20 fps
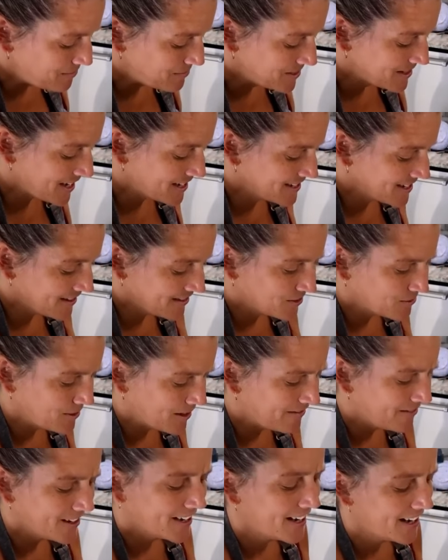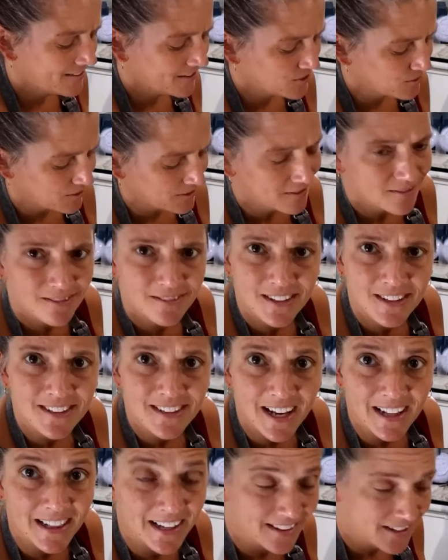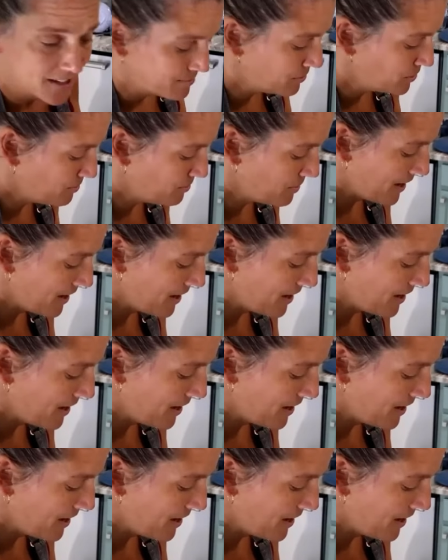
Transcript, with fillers: So I'm just, I just got this one. I forgot I had this one. This, I like this blue.